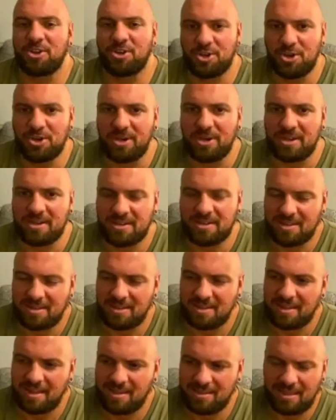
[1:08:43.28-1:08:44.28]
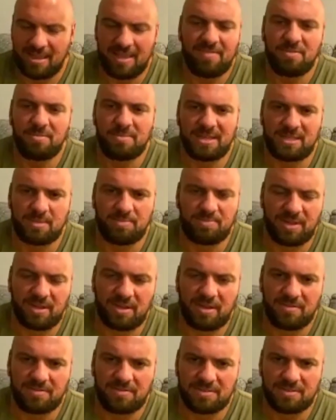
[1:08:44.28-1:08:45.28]
good. And they even made the
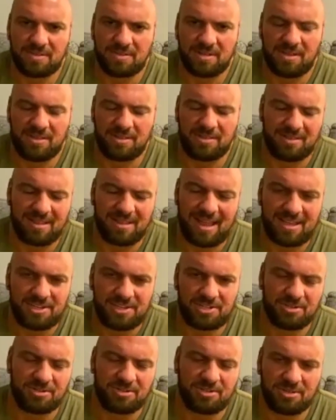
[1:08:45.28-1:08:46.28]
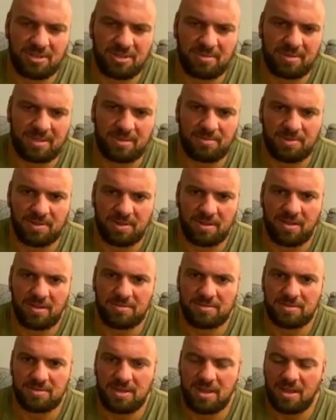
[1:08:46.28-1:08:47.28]
playoffs last year too. They made
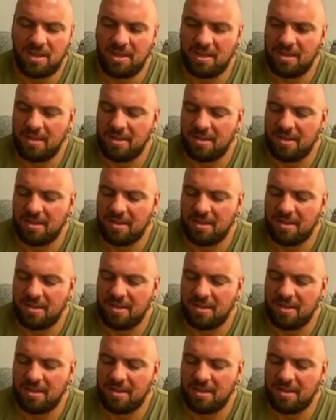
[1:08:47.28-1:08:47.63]
the